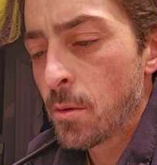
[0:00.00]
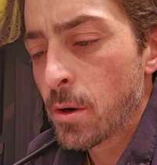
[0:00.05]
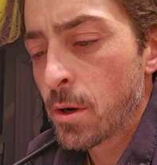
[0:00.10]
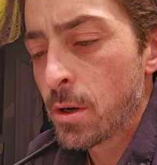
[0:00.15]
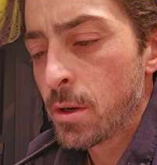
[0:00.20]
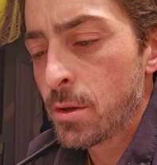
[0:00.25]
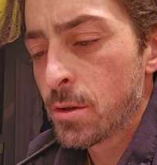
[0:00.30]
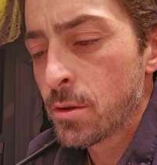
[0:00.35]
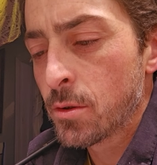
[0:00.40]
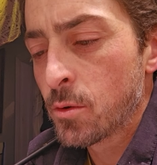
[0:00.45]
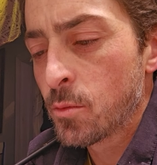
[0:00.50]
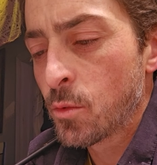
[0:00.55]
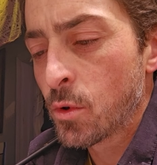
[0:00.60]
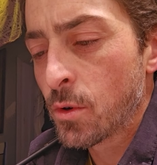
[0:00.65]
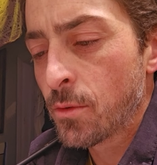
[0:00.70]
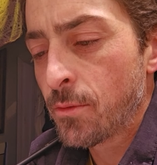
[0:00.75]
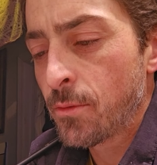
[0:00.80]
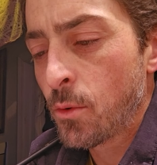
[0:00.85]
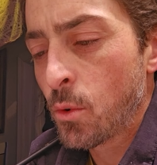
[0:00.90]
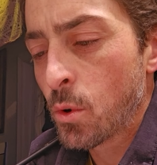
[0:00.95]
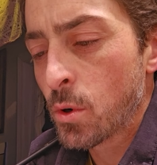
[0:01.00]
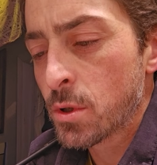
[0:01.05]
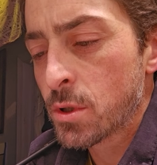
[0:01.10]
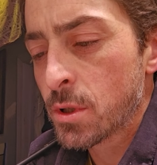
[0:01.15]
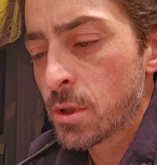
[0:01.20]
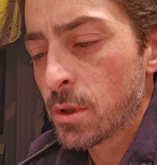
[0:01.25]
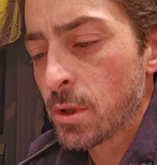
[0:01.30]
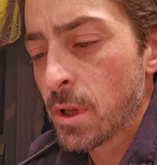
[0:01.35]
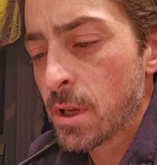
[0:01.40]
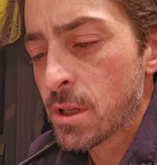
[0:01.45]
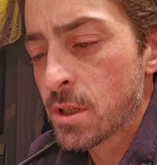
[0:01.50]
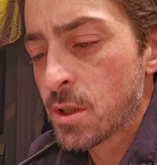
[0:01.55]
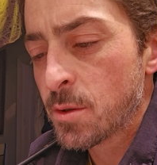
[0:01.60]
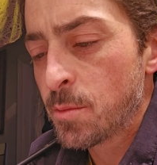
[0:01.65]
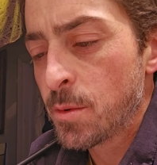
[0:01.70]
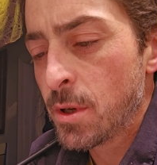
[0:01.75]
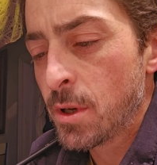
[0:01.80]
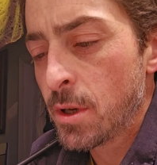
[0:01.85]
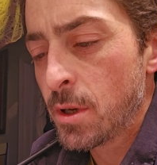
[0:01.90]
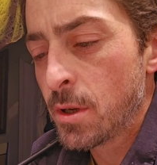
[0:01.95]
Use a little more force and less
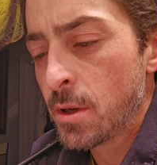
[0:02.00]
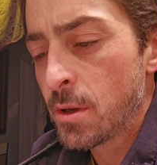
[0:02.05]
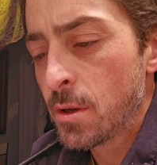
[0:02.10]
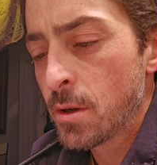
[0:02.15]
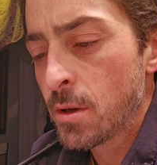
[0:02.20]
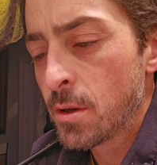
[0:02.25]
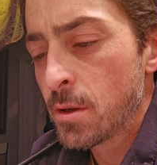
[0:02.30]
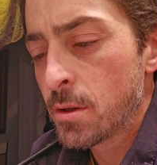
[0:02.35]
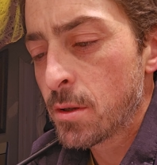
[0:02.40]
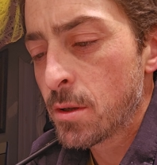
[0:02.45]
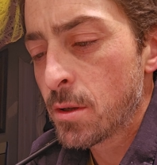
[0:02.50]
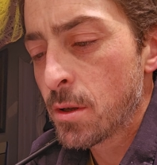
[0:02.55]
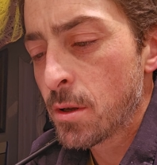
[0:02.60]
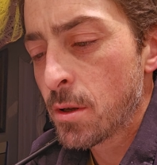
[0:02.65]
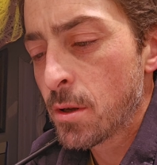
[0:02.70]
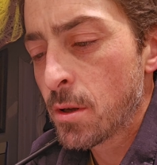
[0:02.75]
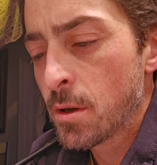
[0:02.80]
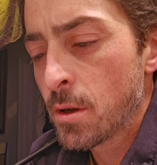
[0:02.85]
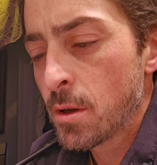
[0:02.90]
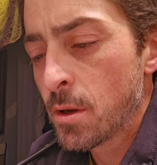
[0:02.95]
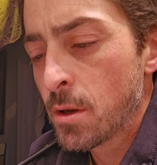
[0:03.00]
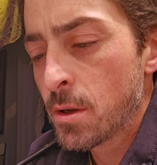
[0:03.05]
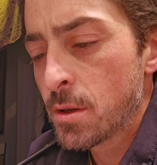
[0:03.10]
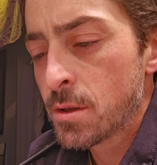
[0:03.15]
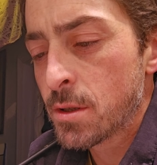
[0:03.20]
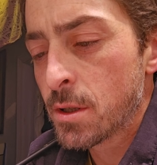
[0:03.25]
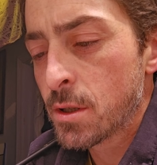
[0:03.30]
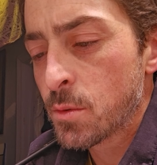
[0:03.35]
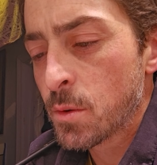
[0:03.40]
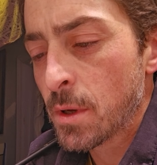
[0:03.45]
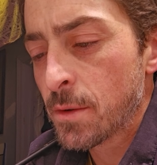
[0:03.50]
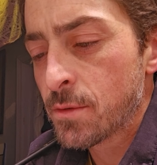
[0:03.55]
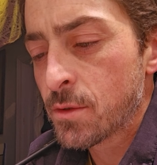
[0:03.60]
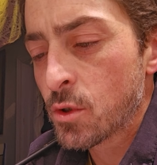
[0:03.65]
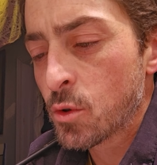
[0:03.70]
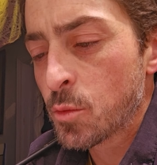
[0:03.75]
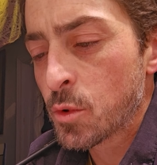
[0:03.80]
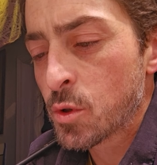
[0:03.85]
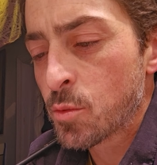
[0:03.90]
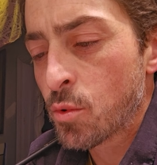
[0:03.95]
speed, since we have
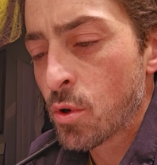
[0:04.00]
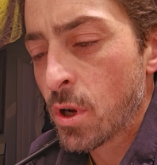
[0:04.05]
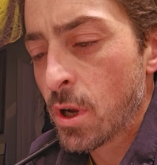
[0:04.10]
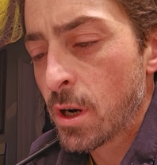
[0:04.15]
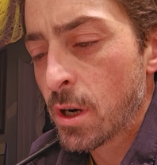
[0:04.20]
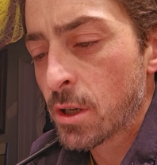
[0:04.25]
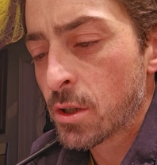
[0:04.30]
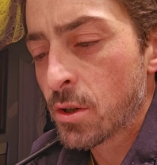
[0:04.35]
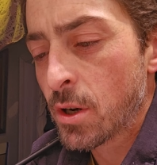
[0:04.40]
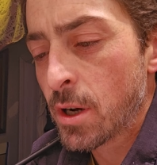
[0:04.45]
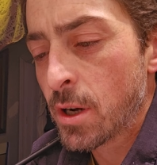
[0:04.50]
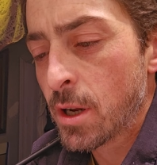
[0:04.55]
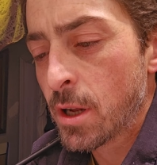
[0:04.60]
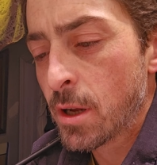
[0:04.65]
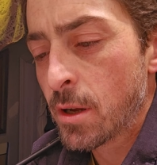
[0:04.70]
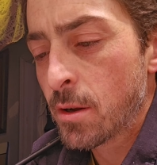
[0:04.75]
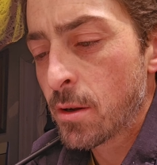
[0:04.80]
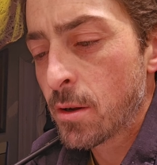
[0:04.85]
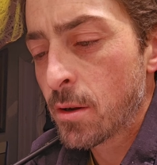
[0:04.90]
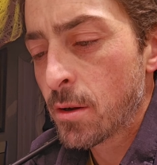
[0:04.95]
so much product right now.